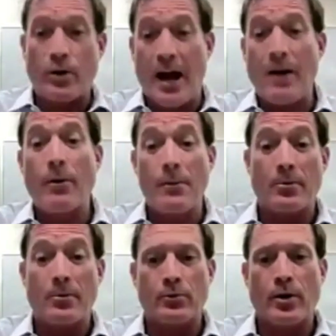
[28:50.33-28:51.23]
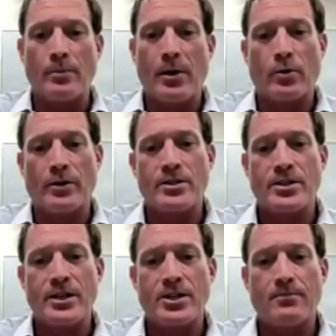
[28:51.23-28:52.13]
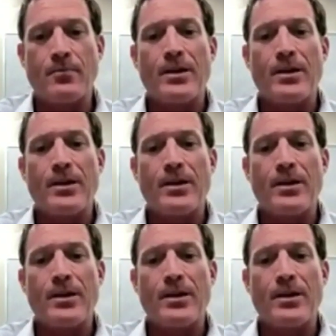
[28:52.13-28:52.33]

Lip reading: how I'm able to run my organization.